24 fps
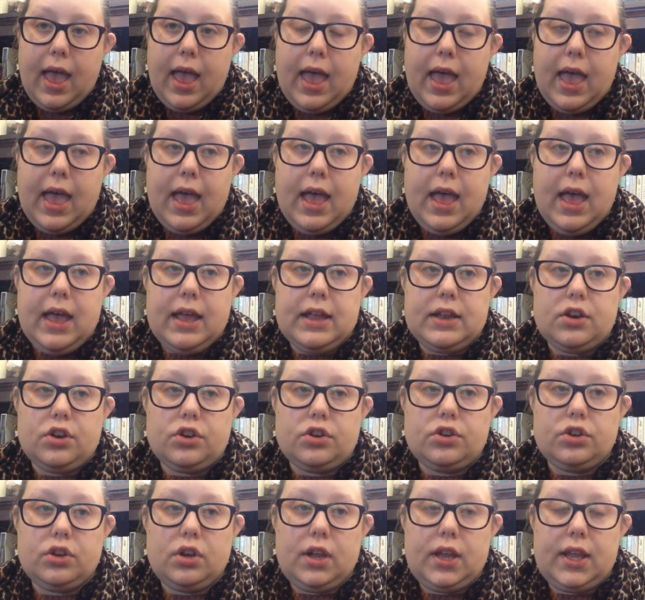
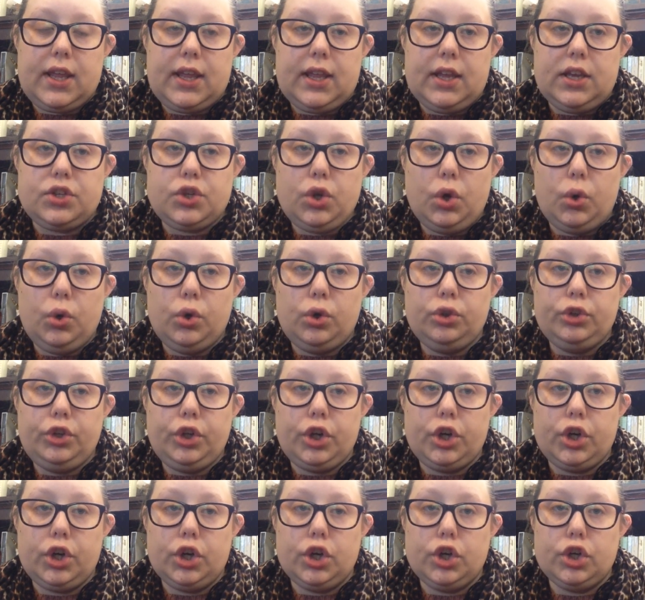and he told
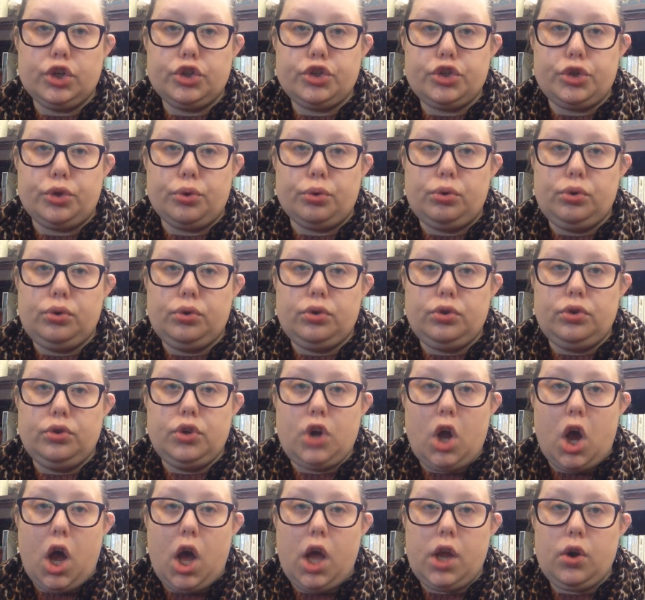her to
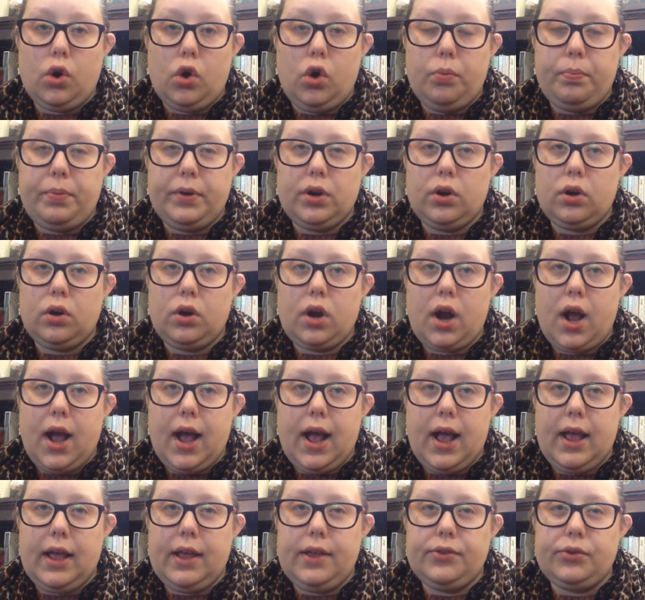not open her
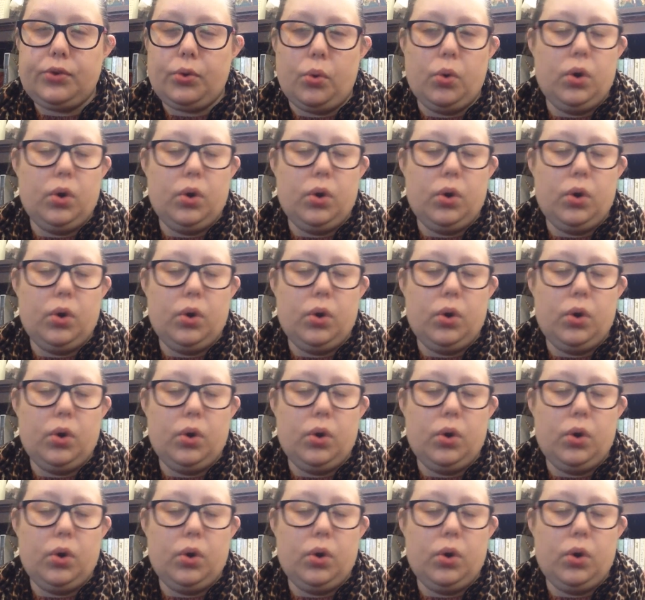eyes